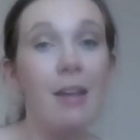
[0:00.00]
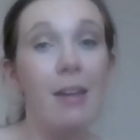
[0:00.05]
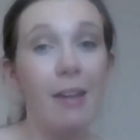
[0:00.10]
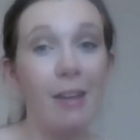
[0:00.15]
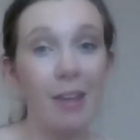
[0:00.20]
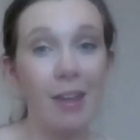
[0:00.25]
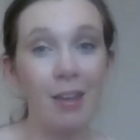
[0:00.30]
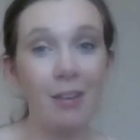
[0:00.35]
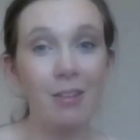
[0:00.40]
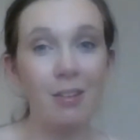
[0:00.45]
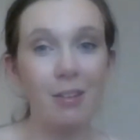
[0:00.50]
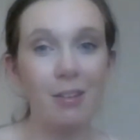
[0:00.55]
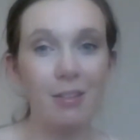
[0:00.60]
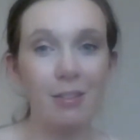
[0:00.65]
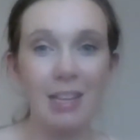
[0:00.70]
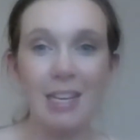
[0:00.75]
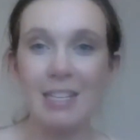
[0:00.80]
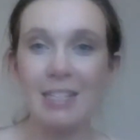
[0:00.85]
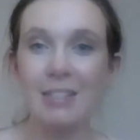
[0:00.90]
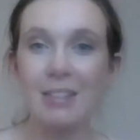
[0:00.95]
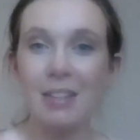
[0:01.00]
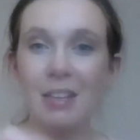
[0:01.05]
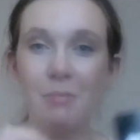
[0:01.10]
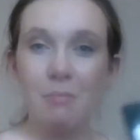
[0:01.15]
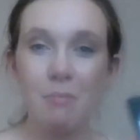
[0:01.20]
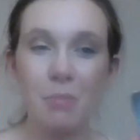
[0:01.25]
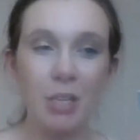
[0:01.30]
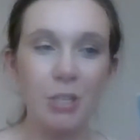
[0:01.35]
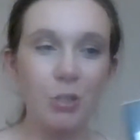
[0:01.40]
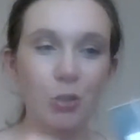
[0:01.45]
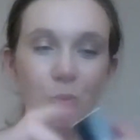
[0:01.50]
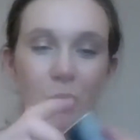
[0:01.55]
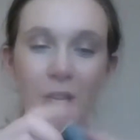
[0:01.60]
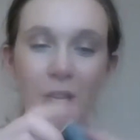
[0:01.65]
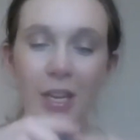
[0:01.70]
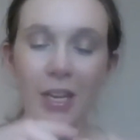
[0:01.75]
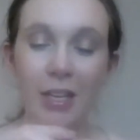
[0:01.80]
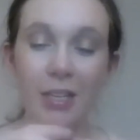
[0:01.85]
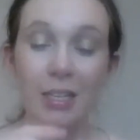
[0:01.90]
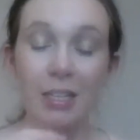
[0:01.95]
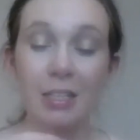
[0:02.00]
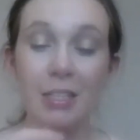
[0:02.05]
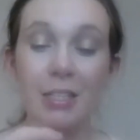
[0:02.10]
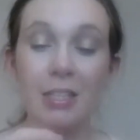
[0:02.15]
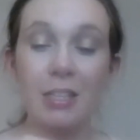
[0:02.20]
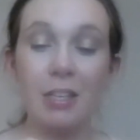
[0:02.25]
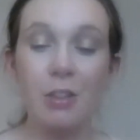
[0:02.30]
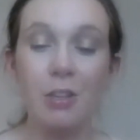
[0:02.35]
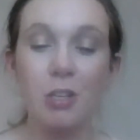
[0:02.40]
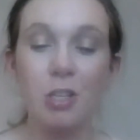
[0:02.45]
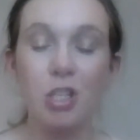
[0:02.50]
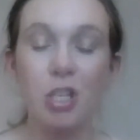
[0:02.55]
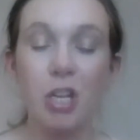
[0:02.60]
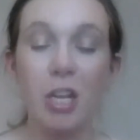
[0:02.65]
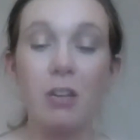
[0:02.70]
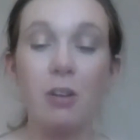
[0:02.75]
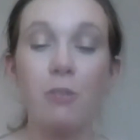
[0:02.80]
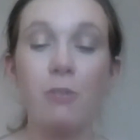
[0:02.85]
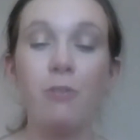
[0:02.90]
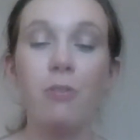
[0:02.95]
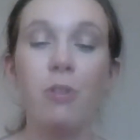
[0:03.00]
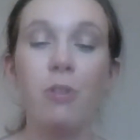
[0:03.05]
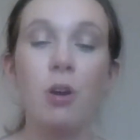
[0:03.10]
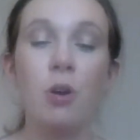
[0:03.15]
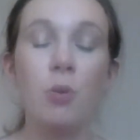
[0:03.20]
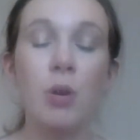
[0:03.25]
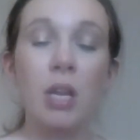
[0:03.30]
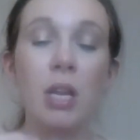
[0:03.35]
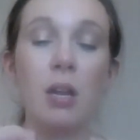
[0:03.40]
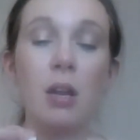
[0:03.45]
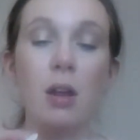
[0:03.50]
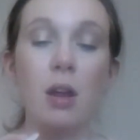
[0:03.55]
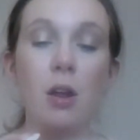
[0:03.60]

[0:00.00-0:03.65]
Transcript: And lastly, my duplicate is the shade flowy.